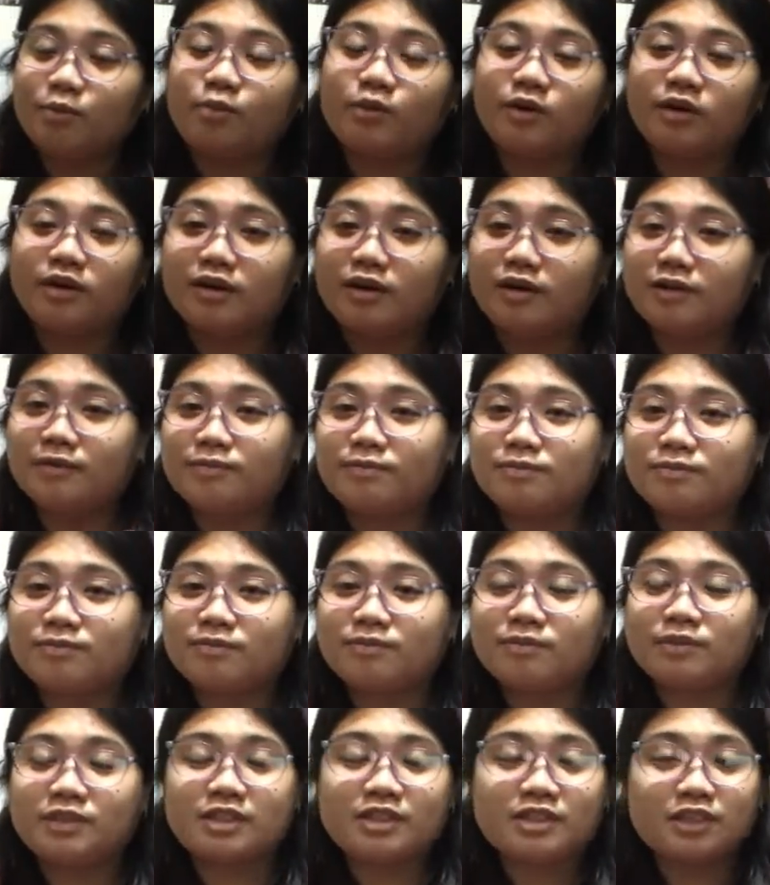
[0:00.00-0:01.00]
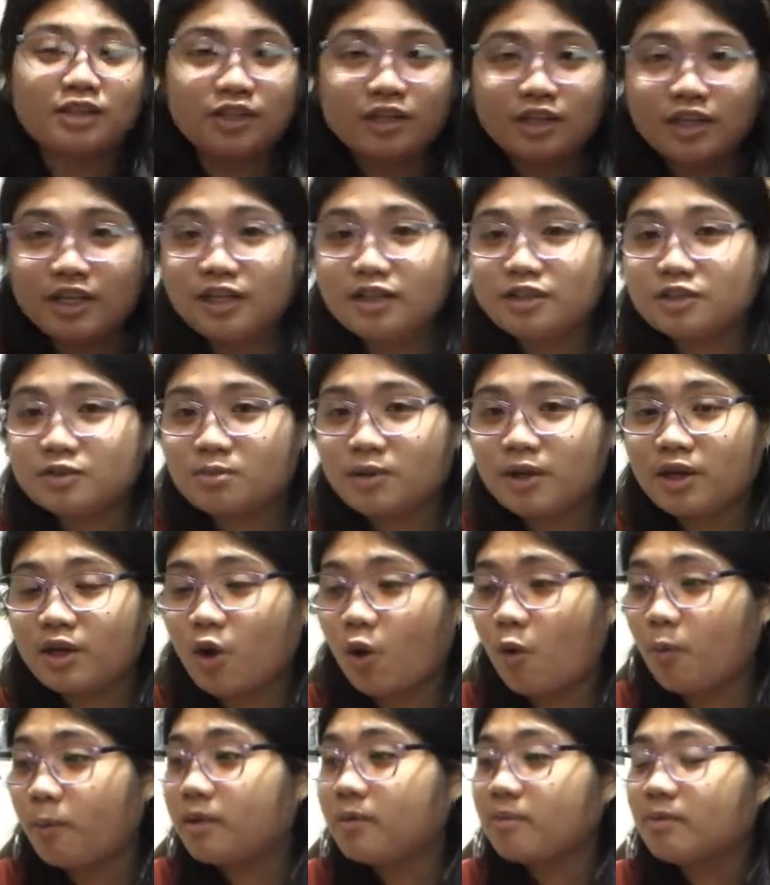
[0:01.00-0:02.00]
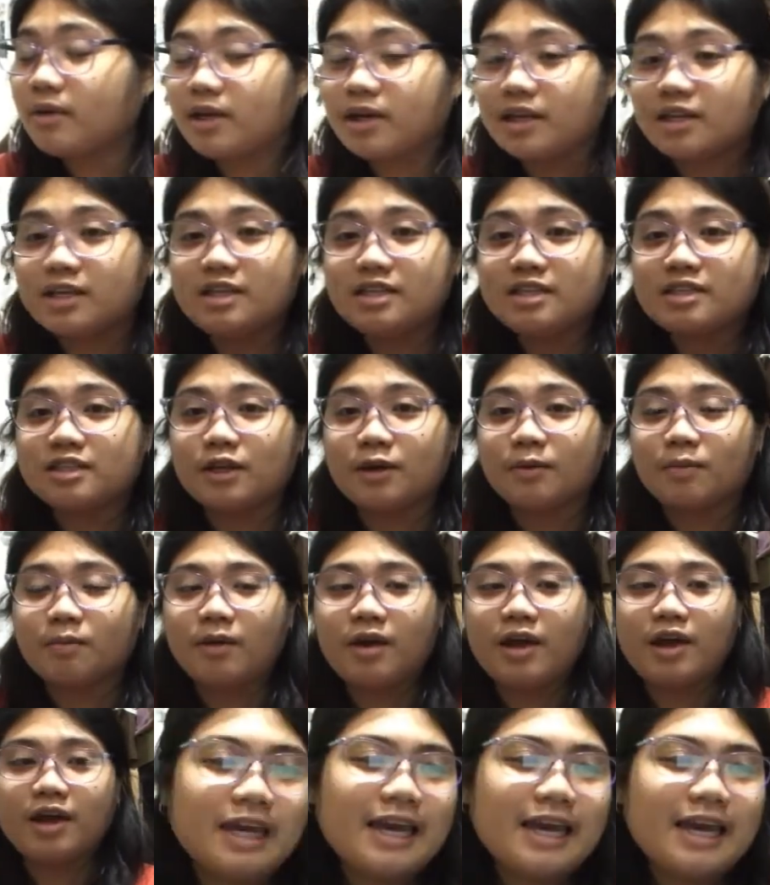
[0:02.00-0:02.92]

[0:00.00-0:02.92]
but studying is my coping mechanism.